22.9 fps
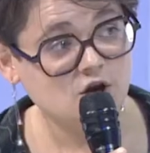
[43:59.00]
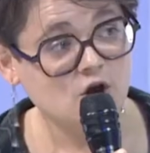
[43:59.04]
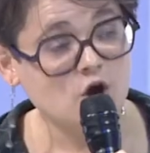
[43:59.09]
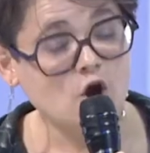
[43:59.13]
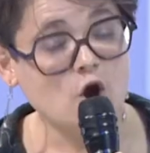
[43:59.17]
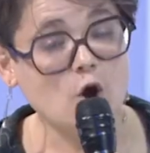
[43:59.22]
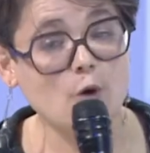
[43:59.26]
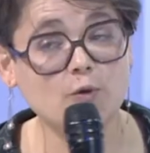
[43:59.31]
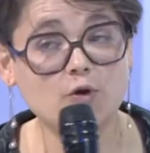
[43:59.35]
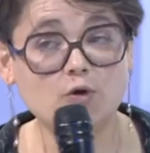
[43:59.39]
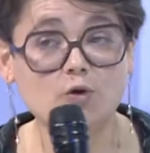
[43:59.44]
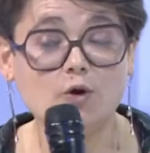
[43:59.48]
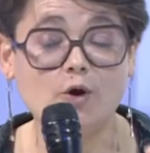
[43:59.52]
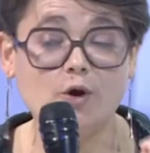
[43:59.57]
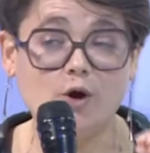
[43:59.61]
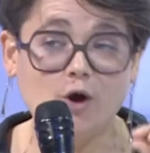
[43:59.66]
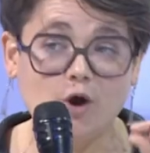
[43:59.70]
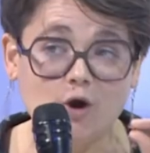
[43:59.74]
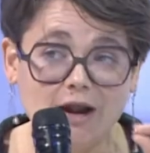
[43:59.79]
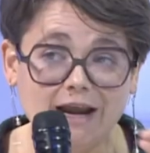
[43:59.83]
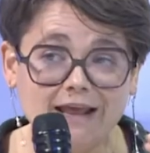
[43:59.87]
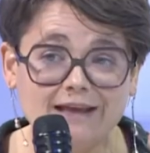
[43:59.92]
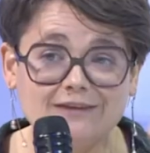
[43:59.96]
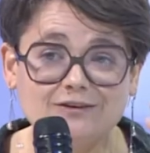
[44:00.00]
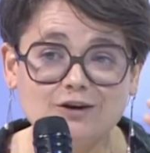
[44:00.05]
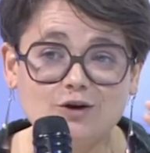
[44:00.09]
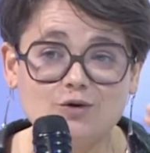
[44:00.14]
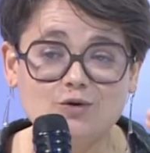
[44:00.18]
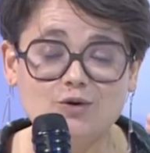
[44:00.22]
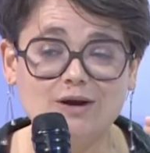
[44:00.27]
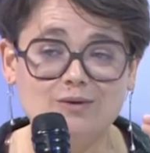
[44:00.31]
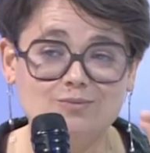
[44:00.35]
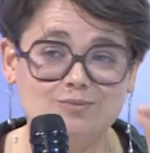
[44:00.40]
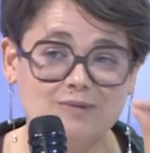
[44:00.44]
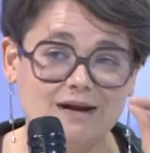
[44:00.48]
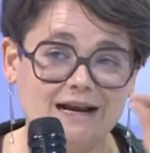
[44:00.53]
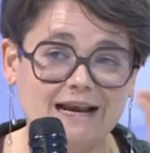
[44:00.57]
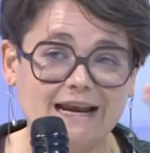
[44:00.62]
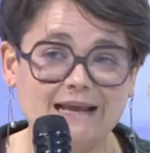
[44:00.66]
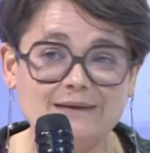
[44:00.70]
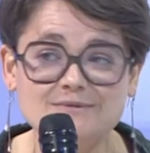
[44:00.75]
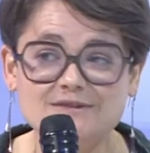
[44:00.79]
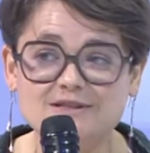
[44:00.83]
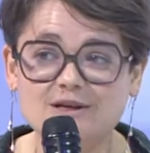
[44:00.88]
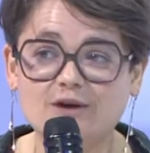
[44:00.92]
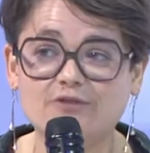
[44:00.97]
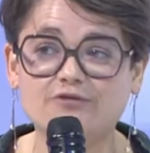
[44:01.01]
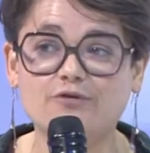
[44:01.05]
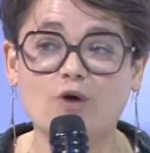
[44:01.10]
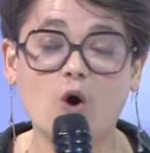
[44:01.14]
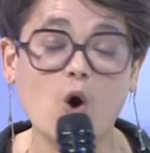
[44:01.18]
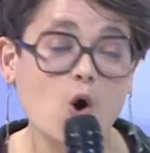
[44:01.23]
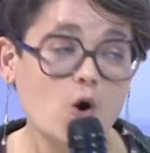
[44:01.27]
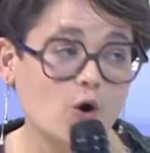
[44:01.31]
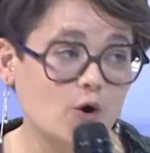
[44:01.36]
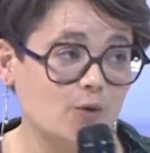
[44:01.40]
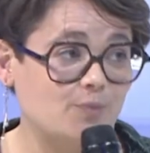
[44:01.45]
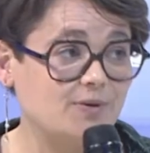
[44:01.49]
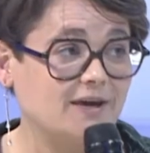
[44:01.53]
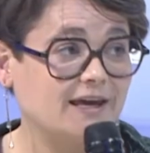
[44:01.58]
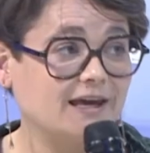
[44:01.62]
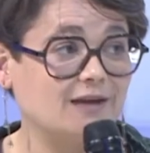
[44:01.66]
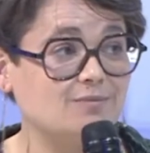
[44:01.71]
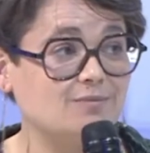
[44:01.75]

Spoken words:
A little glimpse of hope can be